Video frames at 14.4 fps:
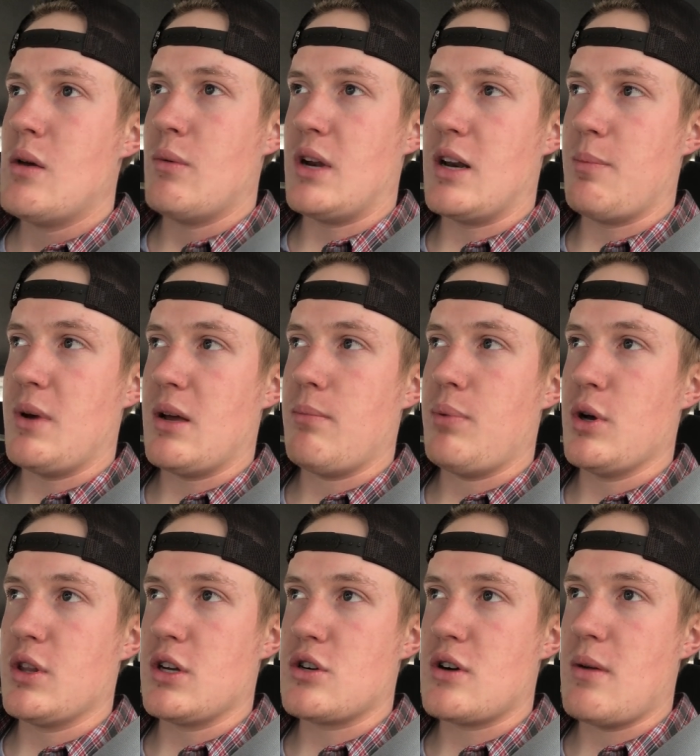We need to bit,
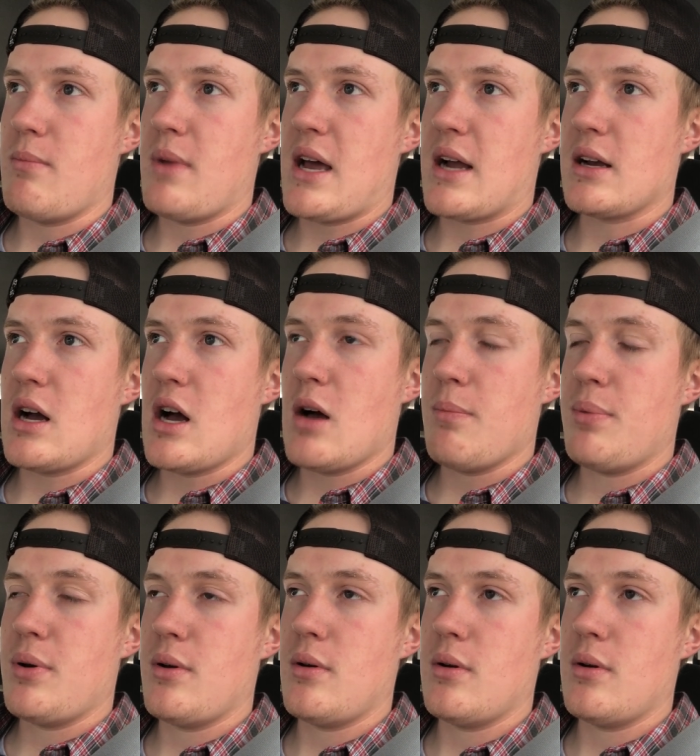put the trim back up